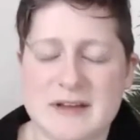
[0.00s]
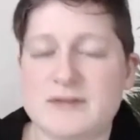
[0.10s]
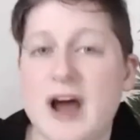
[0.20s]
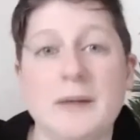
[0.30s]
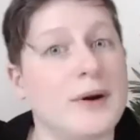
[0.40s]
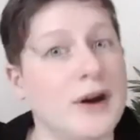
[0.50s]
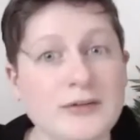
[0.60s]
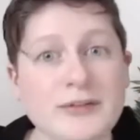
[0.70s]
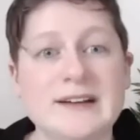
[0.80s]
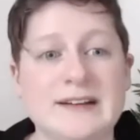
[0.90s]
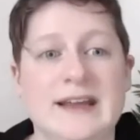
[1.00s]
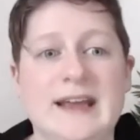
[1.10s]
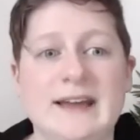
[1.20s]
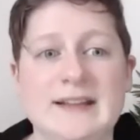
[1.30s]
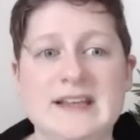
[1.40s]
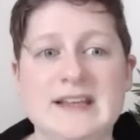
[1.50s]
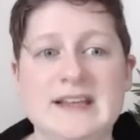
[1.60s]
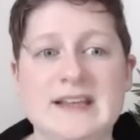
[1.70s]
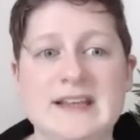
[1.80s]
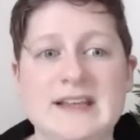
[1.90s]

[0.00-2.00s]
if not perfectly, at least